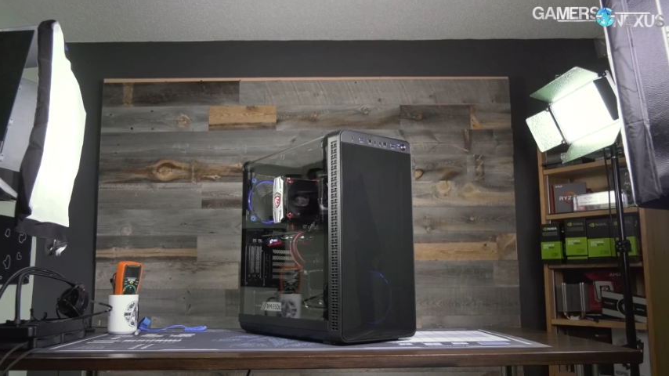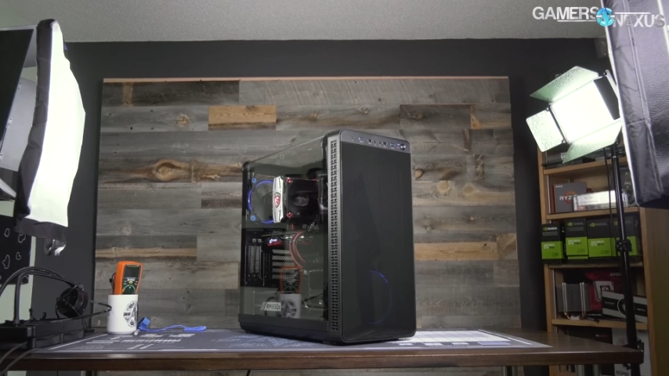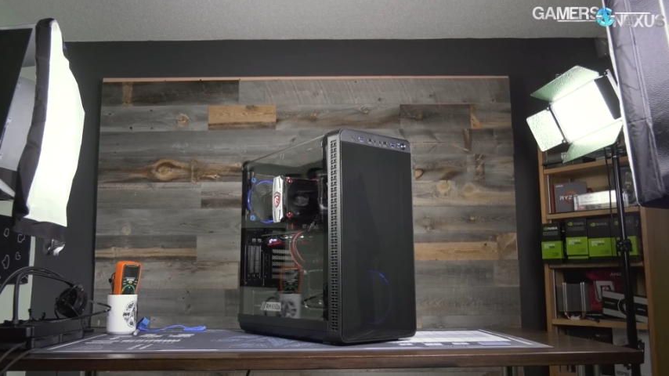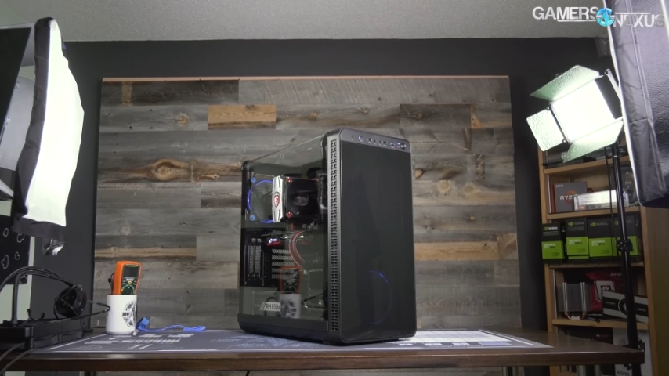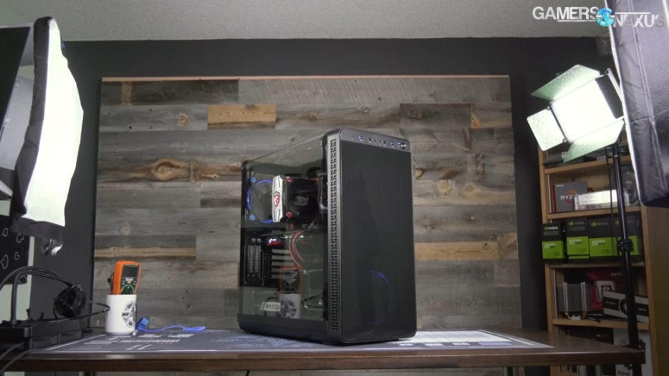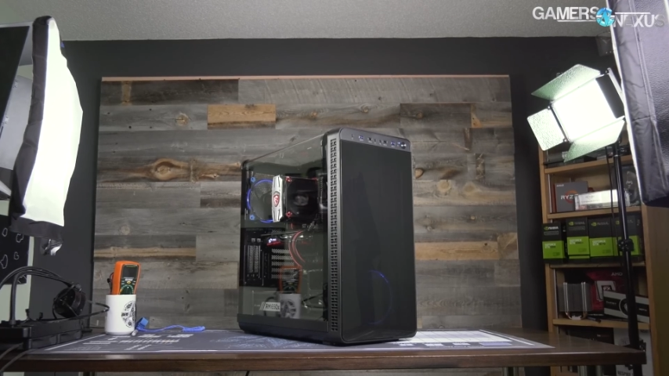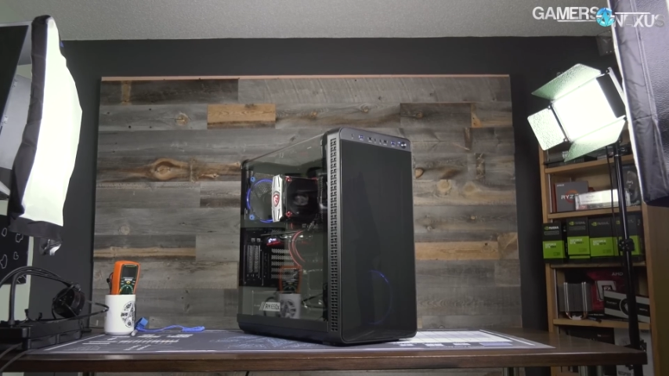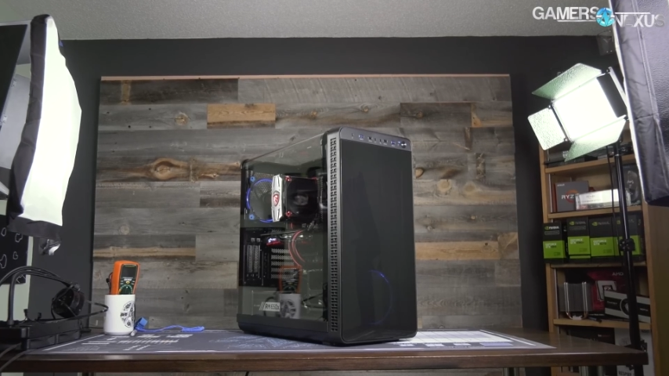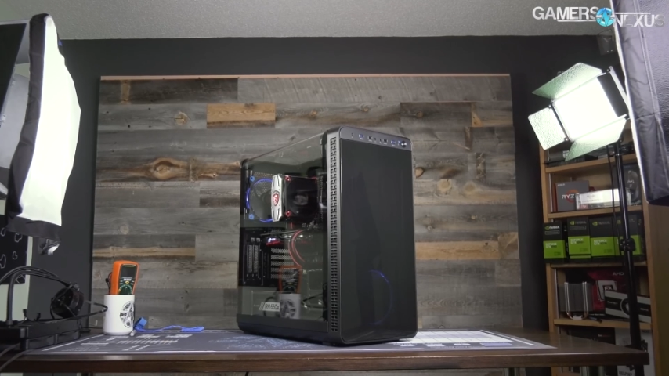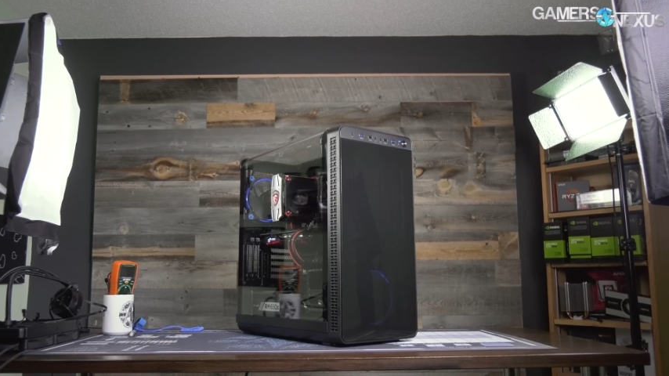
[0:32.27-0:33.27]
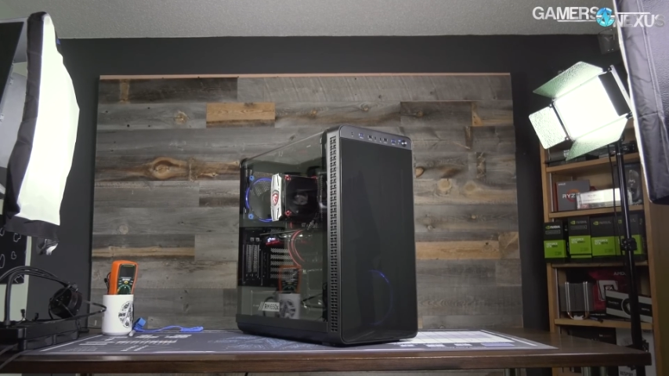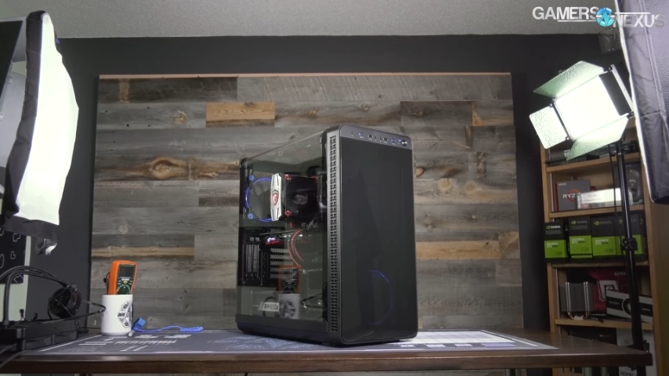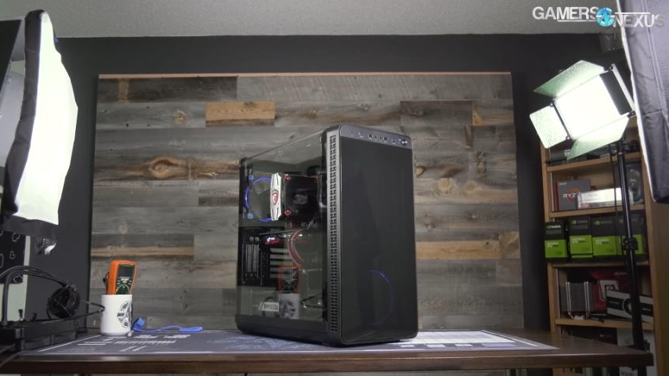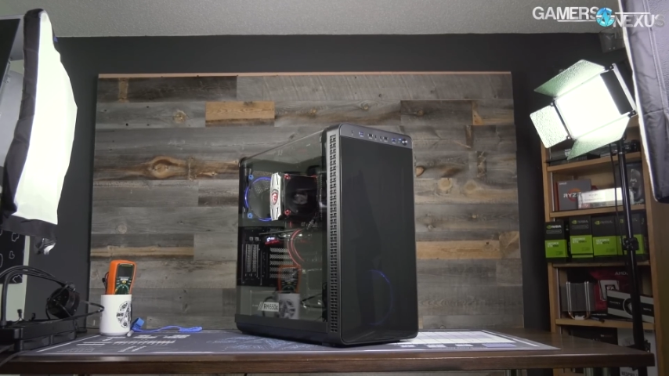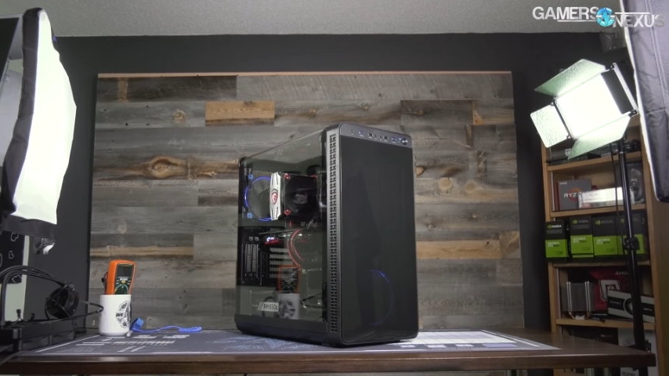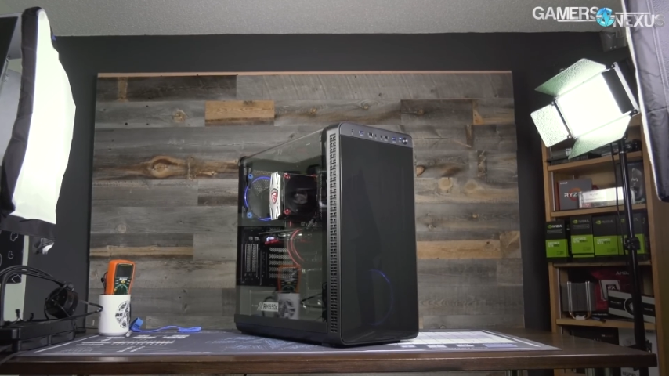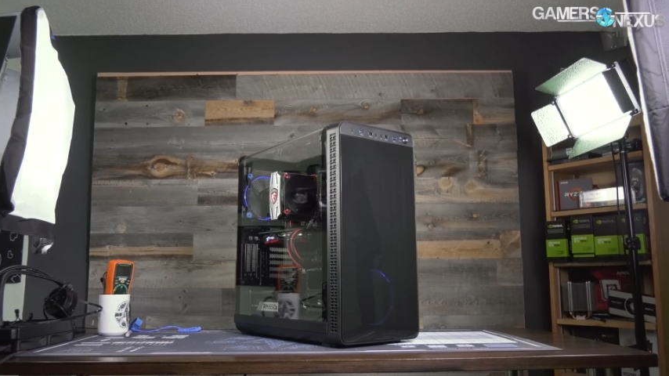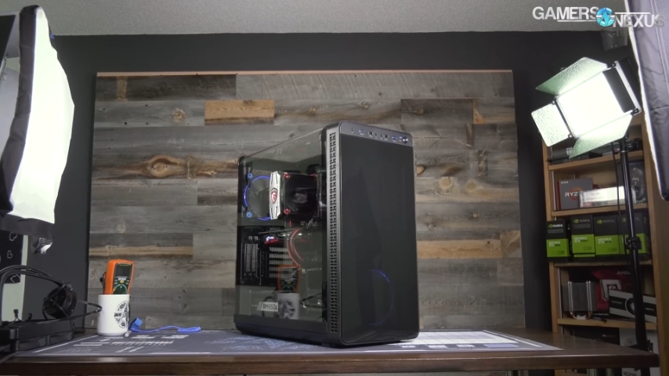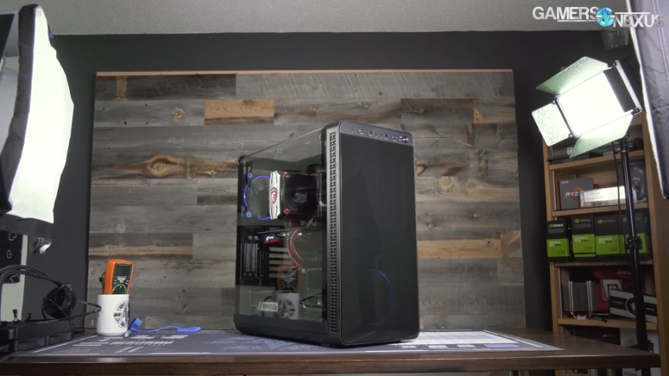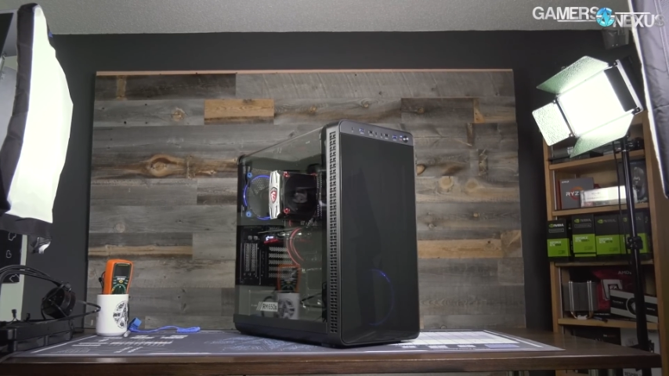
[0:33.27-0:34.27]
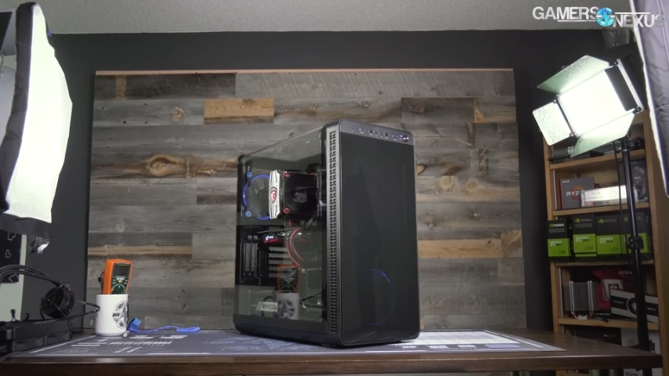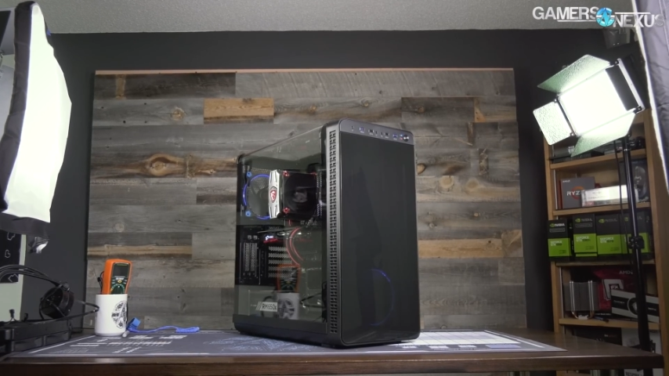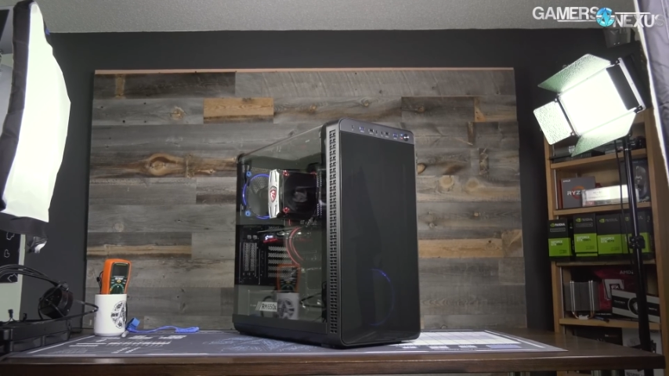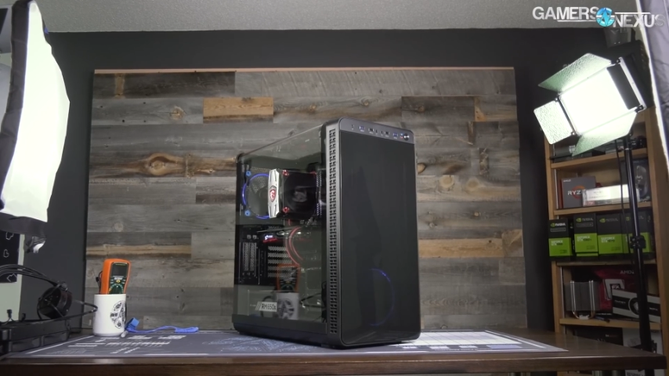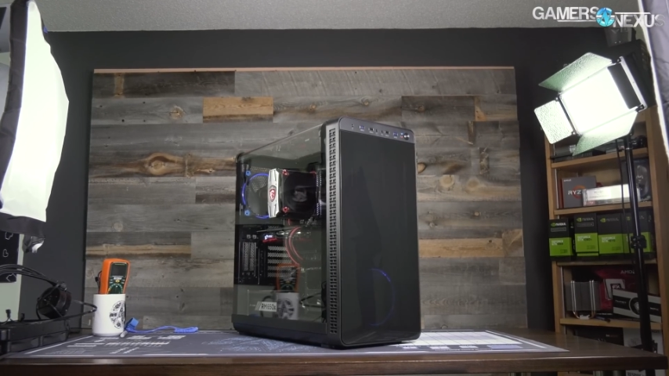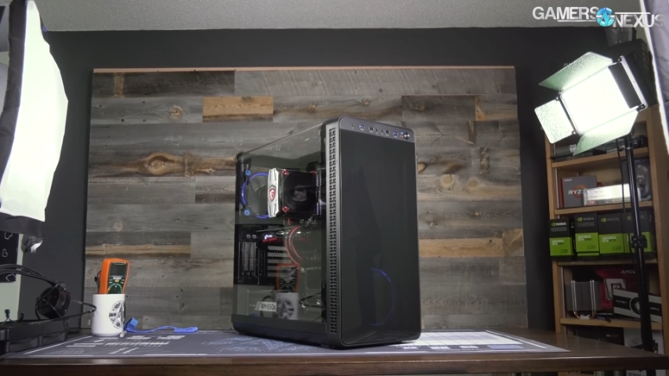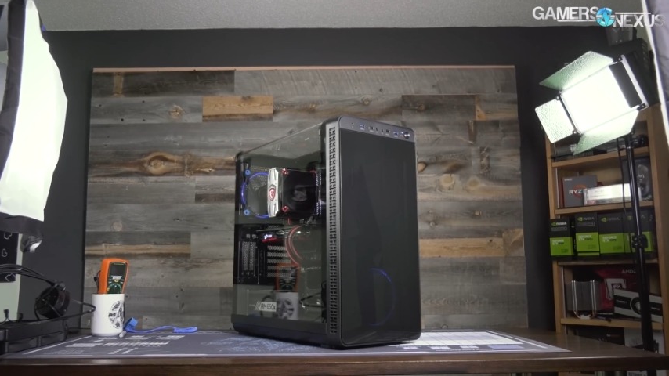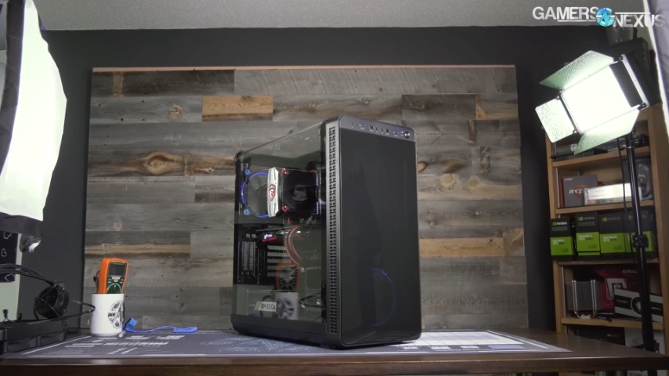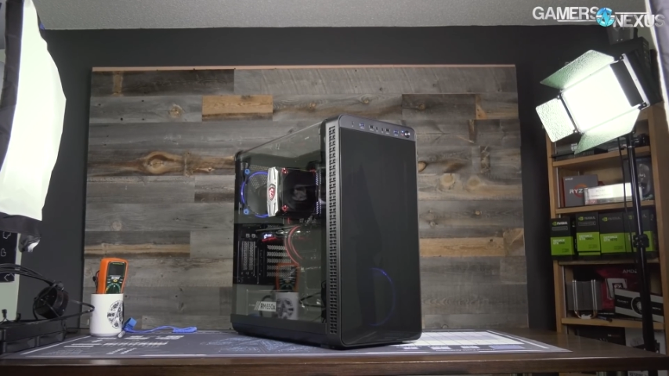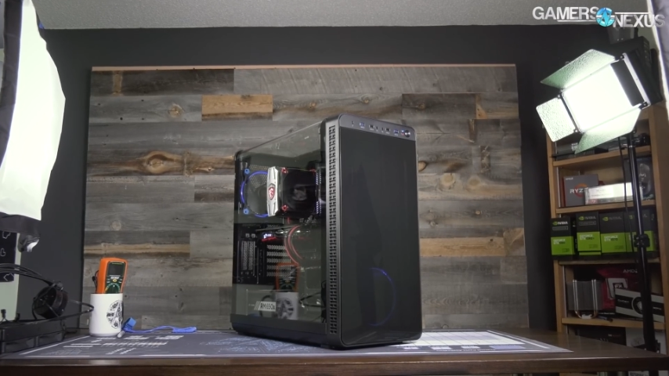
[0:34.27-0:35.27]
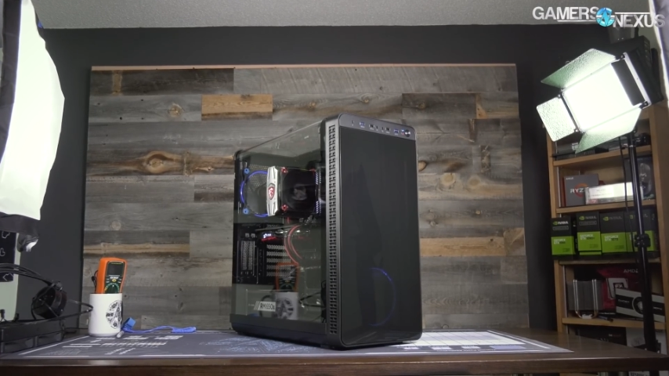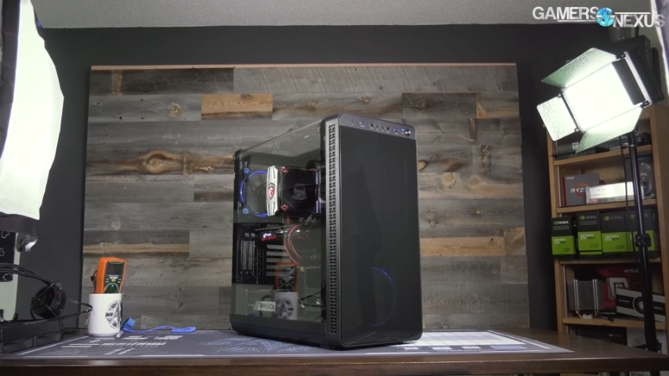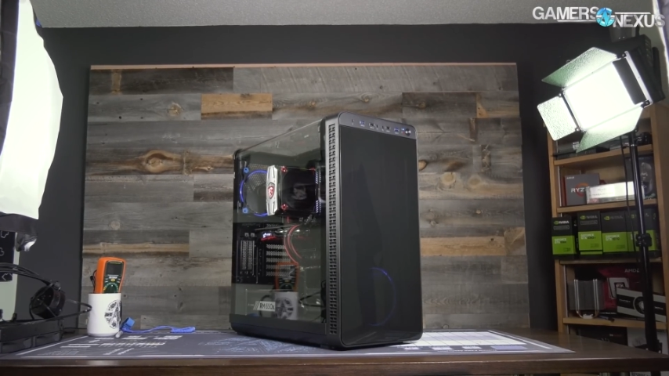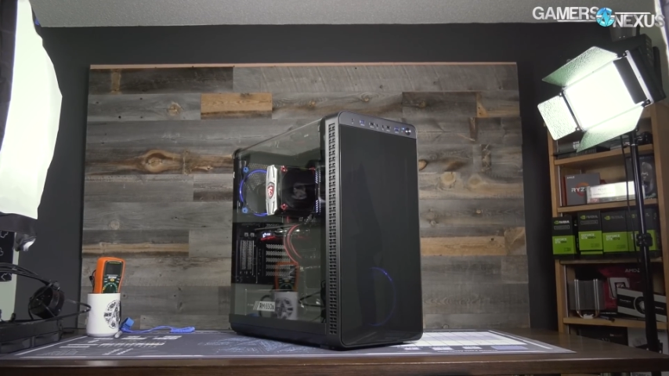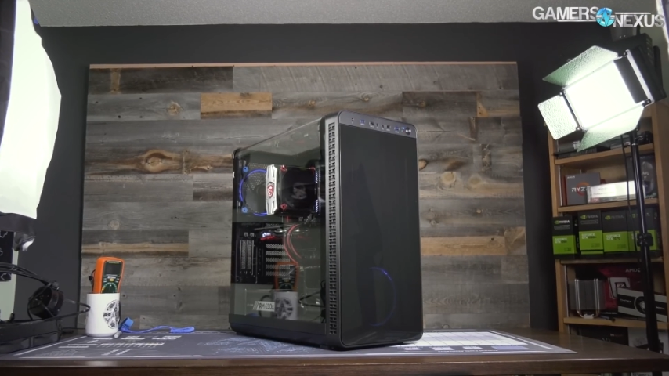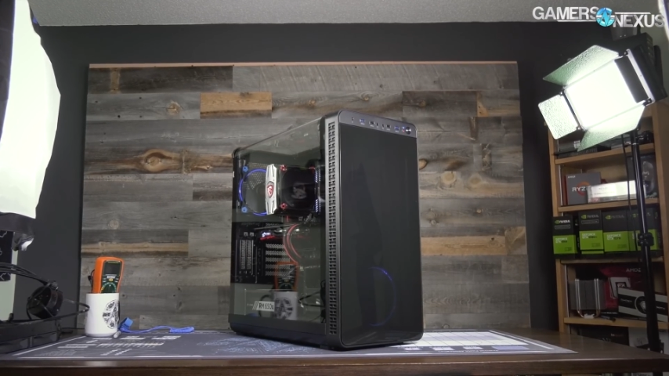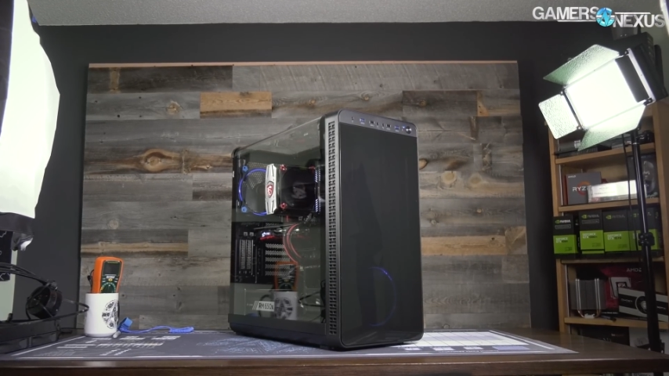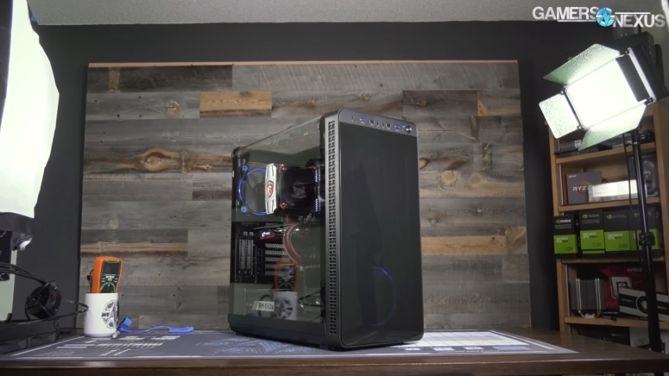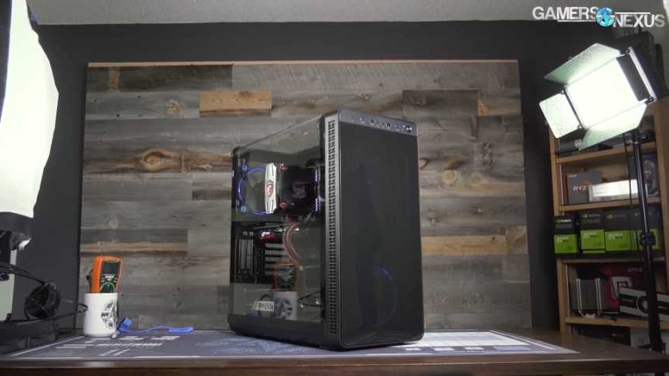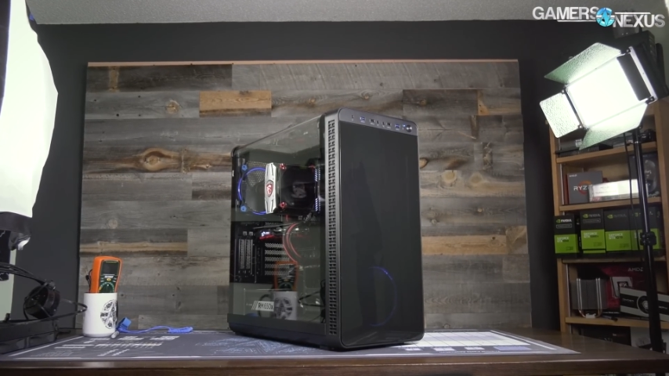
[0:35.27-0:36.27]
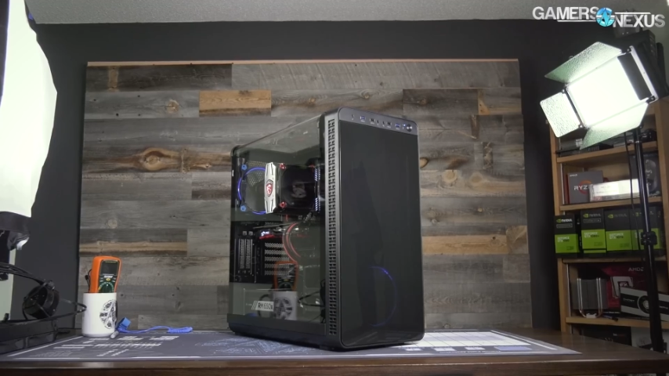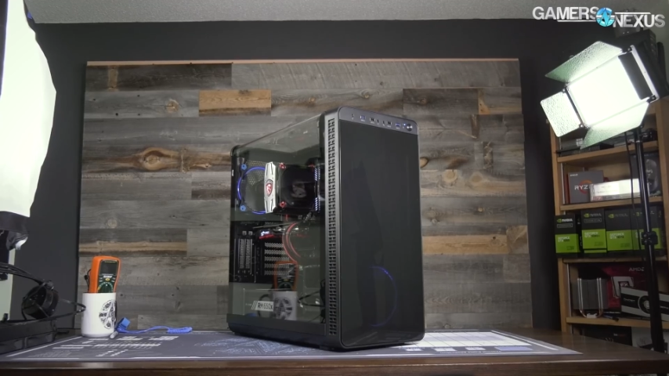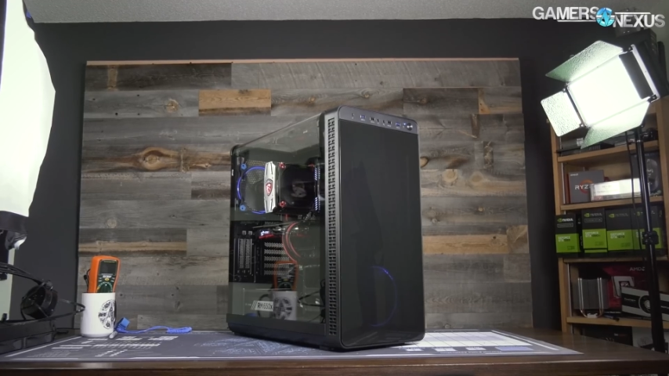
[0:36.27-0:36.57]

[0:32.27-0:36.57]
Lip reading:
Nobody's mouth can be seen.